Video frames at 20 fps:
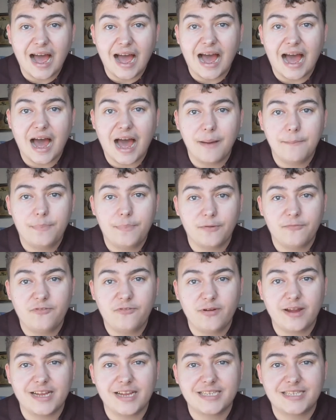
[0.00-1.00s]
Uh, but
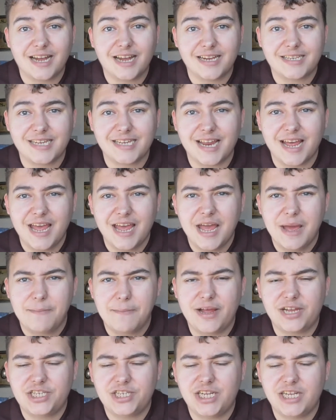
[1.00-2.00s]
before we get started,
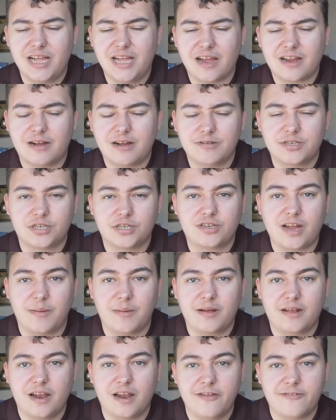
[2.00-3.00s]
make sure you like, comment,
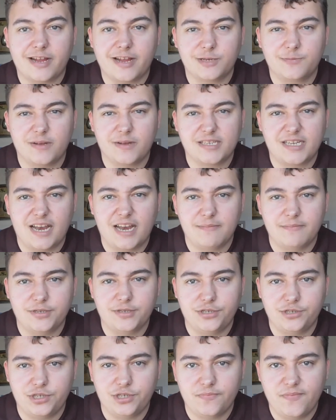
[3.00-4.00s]
subscribe, and click the notification bell
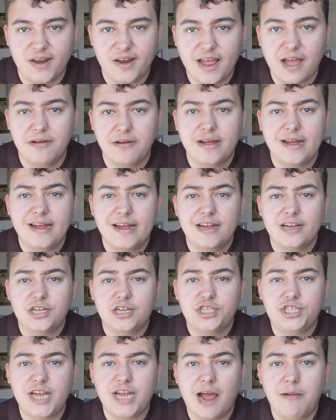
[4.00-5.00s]
to see YouTube video.
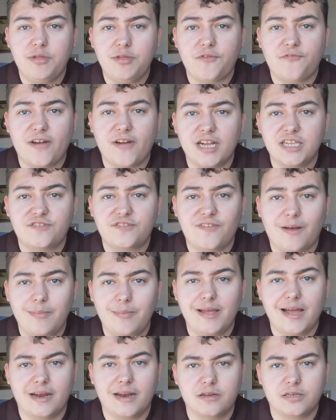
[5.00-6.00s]
Share with your friends,
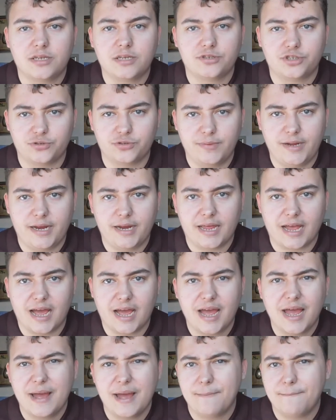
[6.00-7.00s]
family, and on social
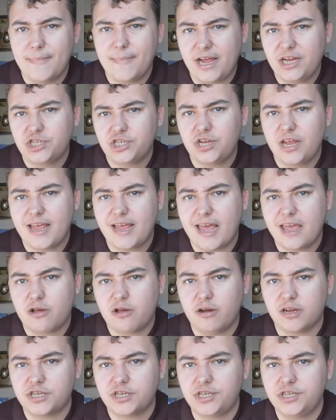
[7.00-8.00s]
media. Make sure you get
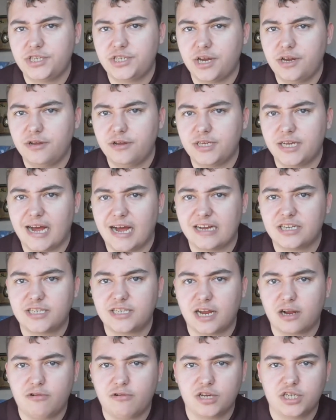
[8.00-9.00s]
your questions in using
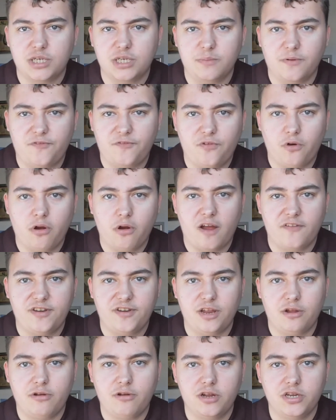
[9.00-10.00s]
hashtag question before
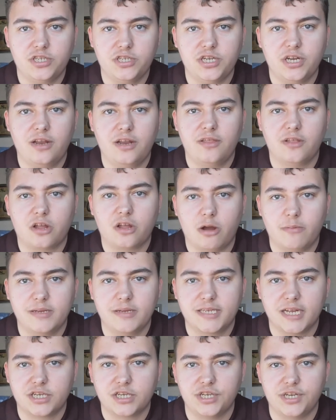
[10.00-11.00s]
after your question in the
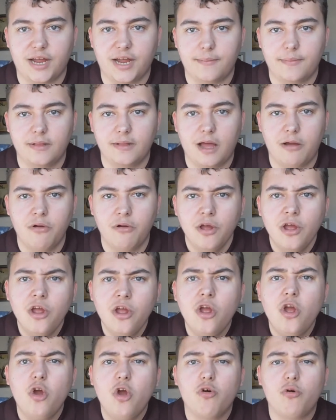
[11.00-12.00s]
comment section down below.
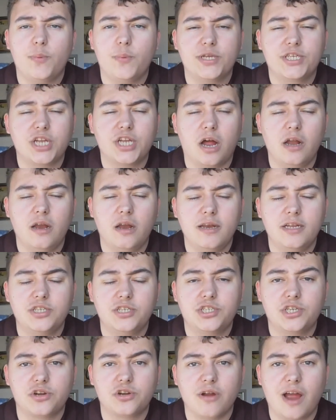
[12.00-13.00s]
We'll be starting on
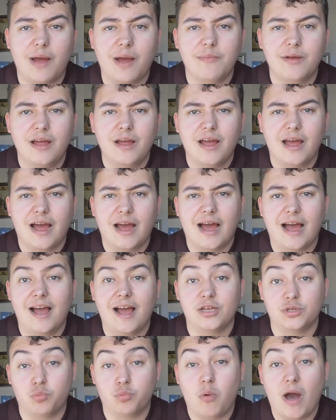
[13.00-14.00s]
Instagram
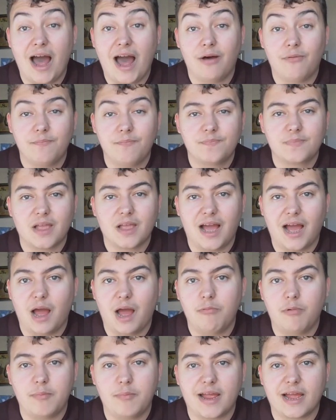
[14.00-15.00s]
uh, as well
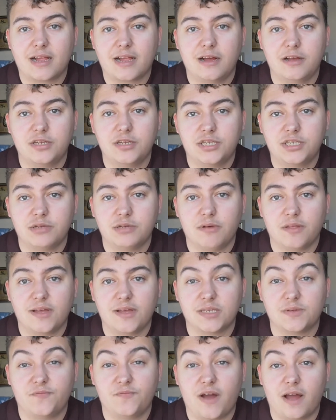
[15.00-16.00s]
uh, when we get close to
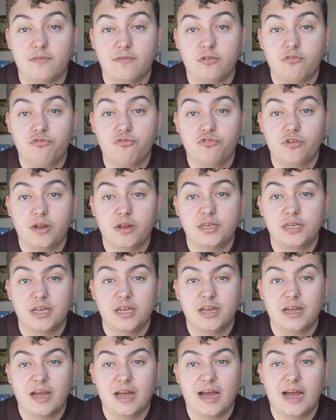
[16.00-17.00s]
1,500.
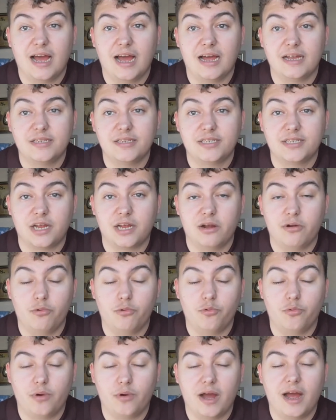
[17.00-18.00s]
Uh,
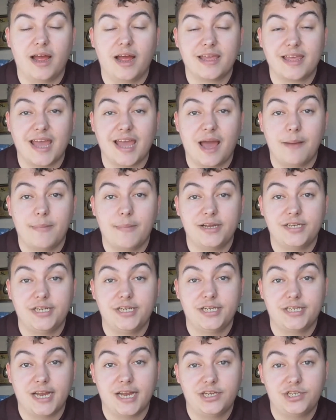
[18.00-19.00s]
so uh, yeah, make
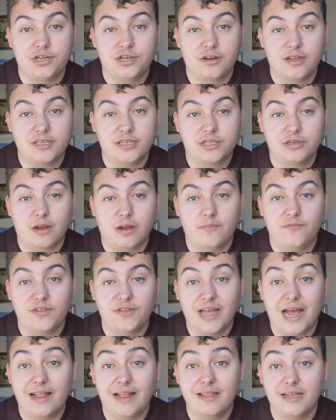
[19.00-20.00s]
sure you stay tuned on Instagram
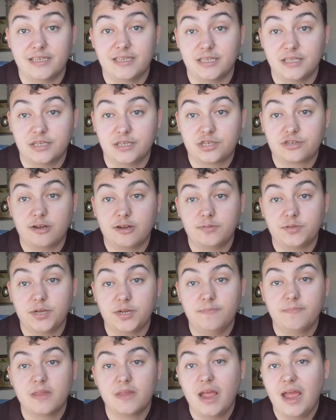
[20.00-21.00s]
for that. Links in the
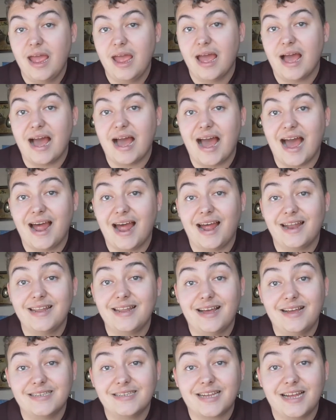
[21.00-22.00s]
description. Uh, and
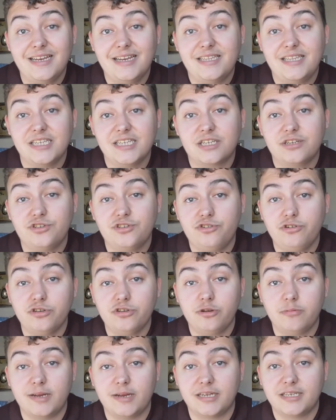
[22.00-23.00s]
now let's get into this
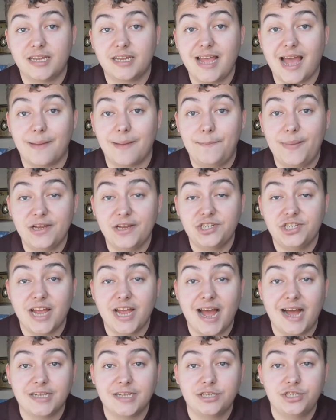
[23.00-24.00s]
construction update. So yeah, big
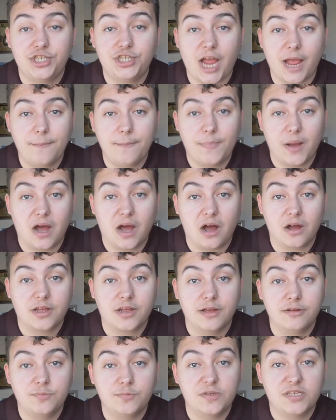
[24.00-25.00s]
shout out to Jake
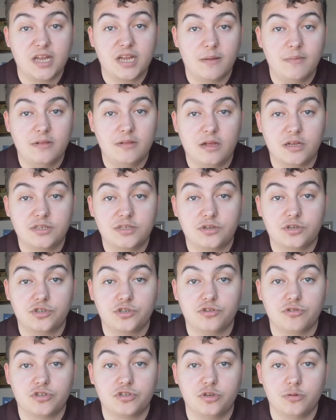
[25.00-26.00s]
Parker who's been saving lots of
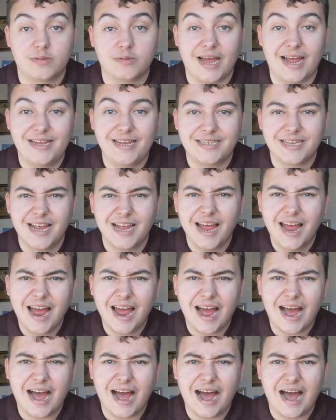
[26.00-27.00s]
construction updates.
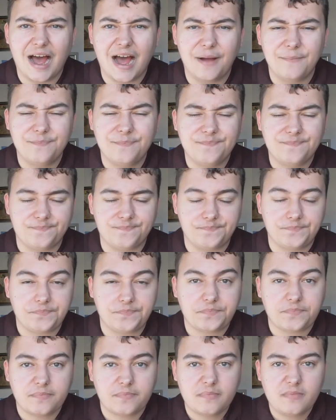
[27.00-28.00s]
Um,
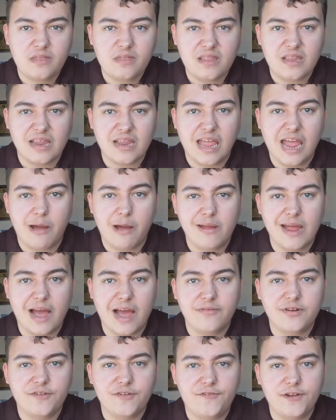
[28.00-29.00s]
and we
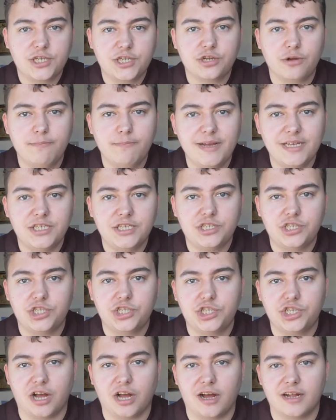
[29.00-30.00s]
have an official missed
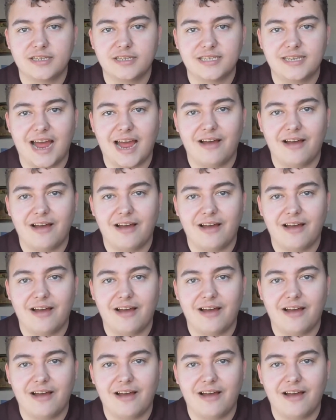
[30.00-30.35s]
shot.